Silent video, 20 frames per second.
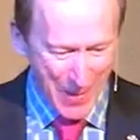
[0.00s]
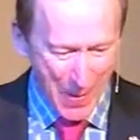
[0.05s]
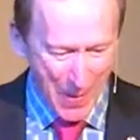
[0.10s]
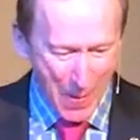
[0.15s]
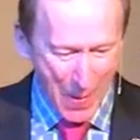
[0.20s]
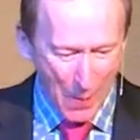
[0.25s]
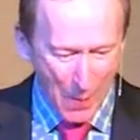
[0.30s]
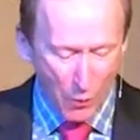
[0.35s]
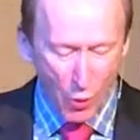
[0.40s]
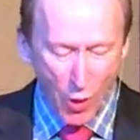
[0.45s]

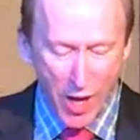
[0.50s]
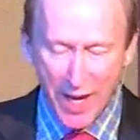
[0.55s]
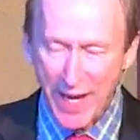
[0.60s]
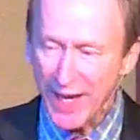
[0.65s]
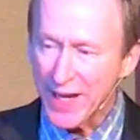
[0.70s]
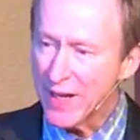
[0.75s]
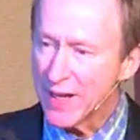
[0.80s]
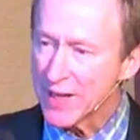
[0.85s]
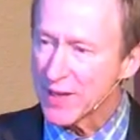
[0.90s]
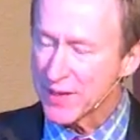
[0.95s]
Why?
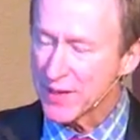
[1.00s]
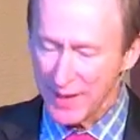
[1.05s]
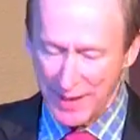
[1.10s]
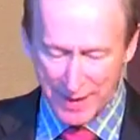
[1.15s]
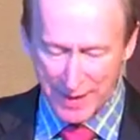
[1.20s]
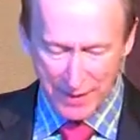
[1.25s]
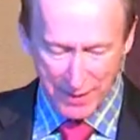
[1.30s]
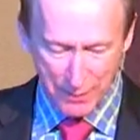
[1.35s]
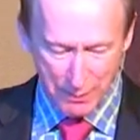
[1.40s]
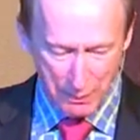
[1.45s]

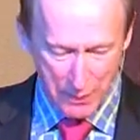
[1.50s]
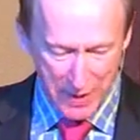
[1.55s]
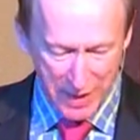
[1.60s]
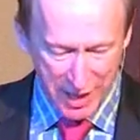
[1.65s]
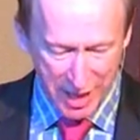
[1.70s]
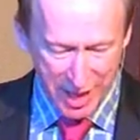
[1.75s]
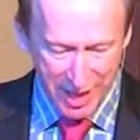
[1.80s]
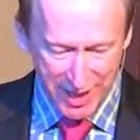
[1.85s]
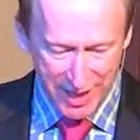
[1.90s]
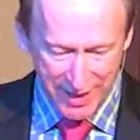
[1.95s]

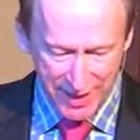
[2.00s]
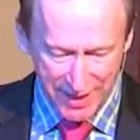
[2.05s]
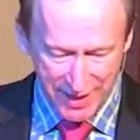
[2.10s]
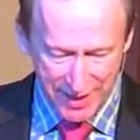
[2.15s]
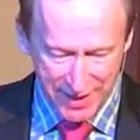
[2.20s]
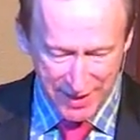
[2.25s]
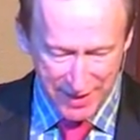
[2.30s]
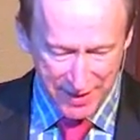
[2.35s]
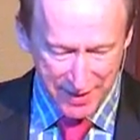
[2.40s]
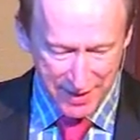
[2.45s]
Because
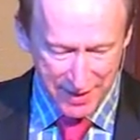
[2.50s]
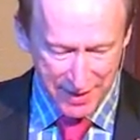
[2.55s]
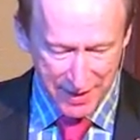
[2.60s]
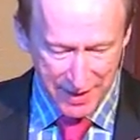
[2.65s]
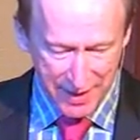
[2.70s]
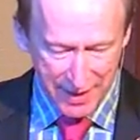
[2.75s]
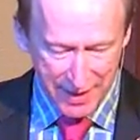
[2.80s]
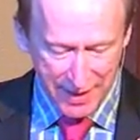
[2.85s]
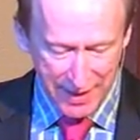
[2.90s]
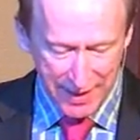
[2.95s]

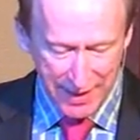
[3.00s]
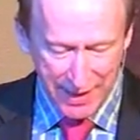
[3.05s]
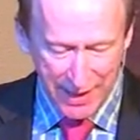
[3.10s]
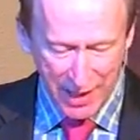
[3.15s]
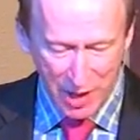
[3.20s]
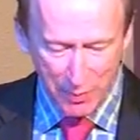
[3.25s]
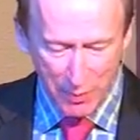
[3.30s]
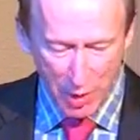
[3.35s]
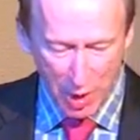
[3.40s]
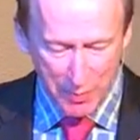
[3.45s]
each
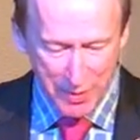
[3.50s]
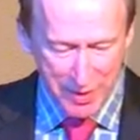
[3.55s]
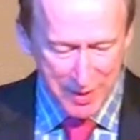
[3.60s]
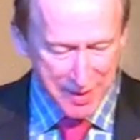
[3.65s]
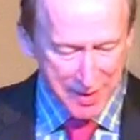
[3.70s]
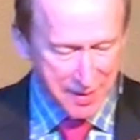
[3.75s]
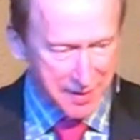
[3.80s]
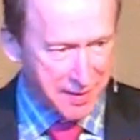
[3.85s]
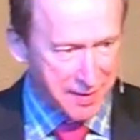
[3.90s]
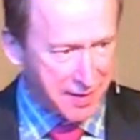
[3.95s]
moment
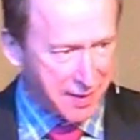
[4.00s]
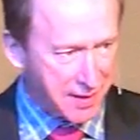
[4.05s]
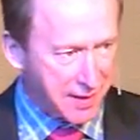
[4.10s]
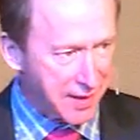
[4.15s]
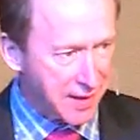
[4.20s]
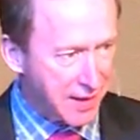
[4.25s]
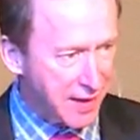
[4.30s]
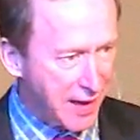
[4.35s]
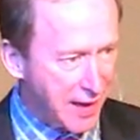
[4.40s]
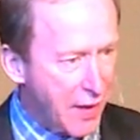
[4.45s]

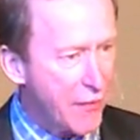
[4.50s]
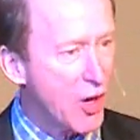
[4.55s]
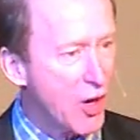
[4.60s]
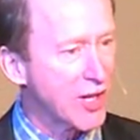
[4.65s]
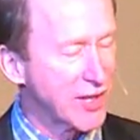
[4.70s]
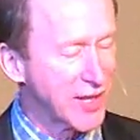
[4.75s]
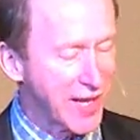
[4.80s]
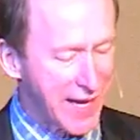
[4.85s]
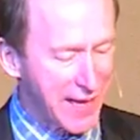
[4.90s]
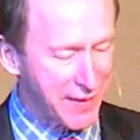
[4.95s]
of our
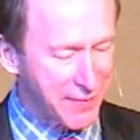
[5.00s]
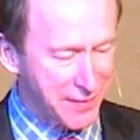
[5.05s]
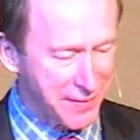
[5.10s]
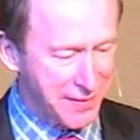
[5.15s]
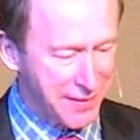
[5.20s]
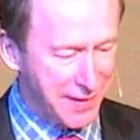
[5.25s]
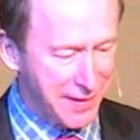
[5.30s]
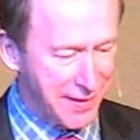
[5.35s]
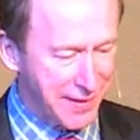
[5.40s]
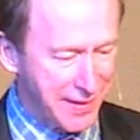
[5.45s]
life
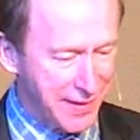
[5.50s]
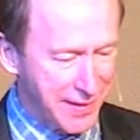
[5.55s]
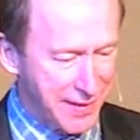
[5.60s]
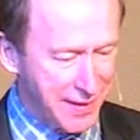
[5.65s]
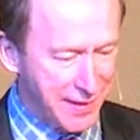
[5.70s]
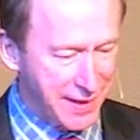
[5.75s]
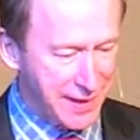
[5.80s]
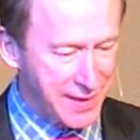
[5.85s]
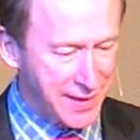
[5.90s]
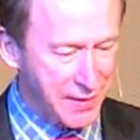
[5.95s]

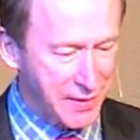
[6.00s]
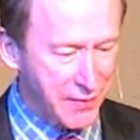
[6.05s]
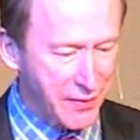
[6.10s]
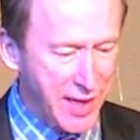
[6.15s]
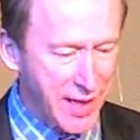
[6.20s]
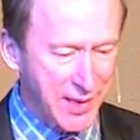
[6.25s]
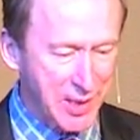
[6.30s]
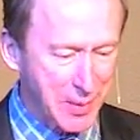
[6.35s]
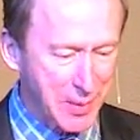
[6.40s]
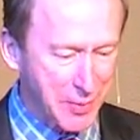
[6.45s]
is a divine
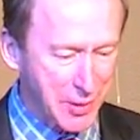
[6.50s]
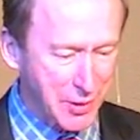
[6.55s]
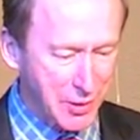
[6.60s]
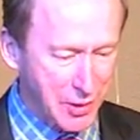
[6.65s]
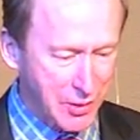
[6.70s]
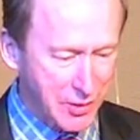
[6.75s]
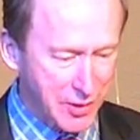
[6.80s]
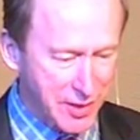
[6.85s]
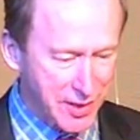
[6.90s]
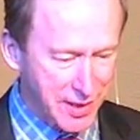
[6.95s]

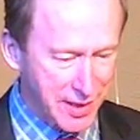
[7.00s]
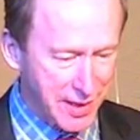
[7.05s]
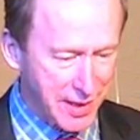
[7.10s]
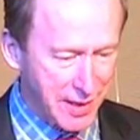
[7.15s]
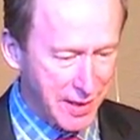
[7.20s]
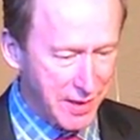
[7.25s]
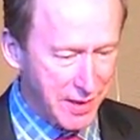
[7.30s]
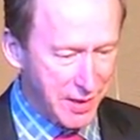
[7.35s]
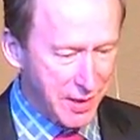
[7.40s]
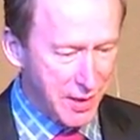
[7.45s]
opportunity
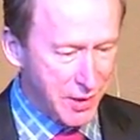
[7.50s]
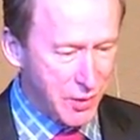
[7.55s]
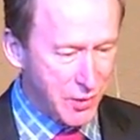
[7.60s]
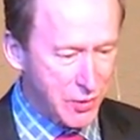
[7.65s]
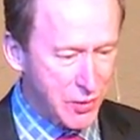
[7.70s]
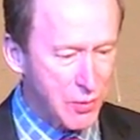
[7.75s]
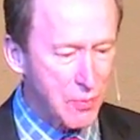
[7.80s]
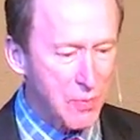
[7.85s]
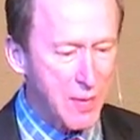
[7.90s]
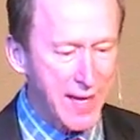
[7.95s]
to
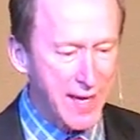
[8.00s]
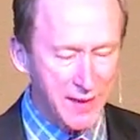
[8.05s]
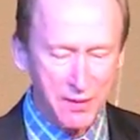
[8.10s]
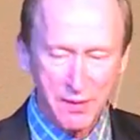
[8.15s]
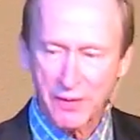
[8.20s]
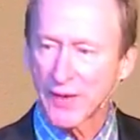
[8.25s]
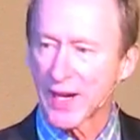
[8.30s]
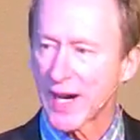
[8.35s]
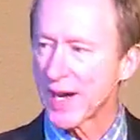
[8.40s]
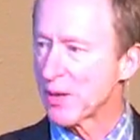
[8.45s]

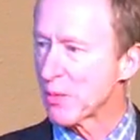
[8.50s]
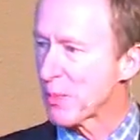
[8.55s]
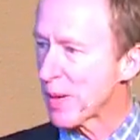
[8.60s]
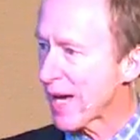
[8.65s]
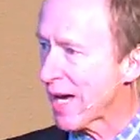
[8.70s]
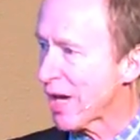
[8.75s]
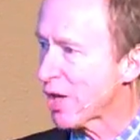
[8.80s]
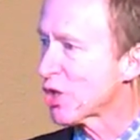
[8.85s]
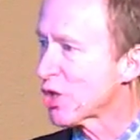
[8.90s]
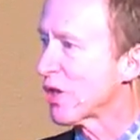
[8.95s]
magnify the
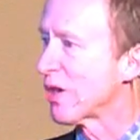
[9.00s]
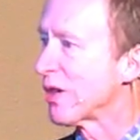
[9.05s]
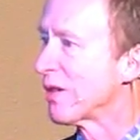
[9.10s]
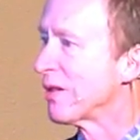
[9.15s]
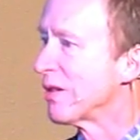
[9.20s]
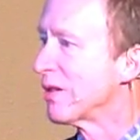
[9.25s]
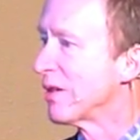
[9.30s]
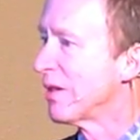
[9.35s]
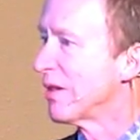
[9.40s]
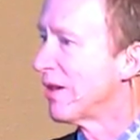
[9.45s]
passion
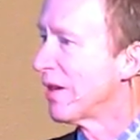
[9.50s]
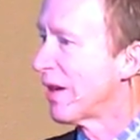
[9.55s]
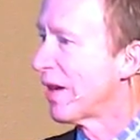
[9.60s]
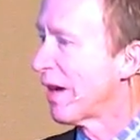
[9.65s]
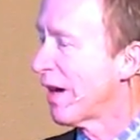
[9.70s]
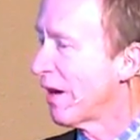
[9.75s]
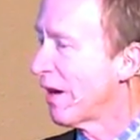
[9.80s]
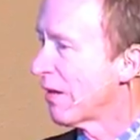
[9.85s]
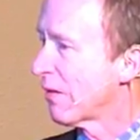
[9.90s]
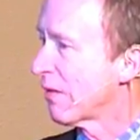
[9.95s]

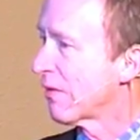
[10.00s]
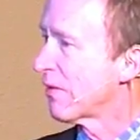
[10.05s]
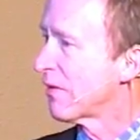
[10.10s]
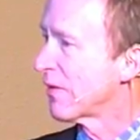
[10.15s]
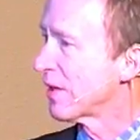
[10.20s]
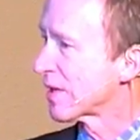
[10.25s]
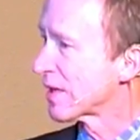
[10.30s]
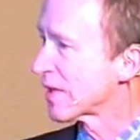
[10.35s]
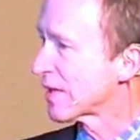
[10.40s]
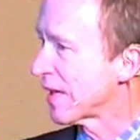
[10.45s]
of this
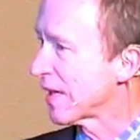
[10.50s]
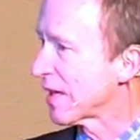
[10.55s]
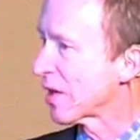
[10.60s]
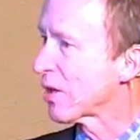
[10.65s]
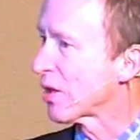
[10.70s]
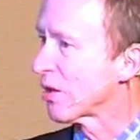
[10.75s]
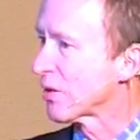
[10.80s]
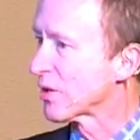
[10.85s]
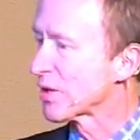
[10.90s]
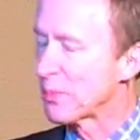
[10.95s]
thing called
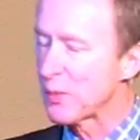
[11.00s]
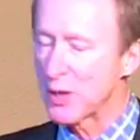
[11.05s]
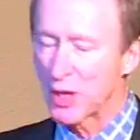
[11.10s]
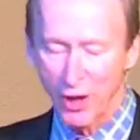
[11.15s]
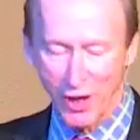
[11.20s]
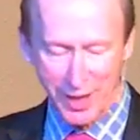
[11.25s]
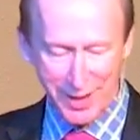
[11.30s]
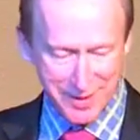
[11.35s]
spirit.